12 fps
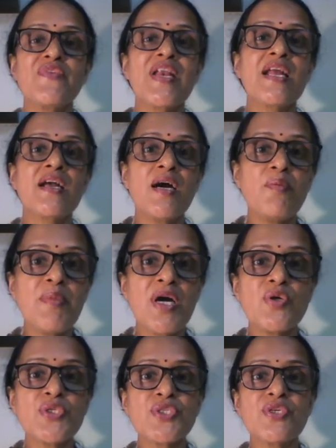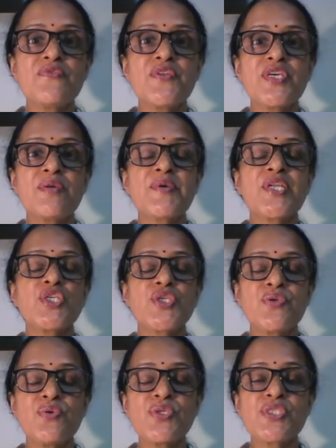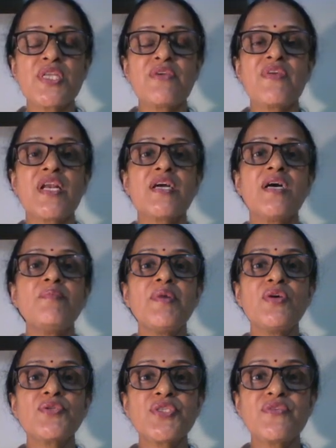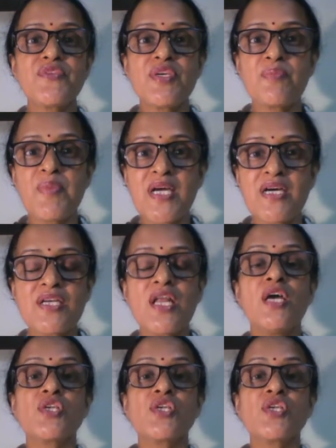will come out of their tissues, they will come out of their blood.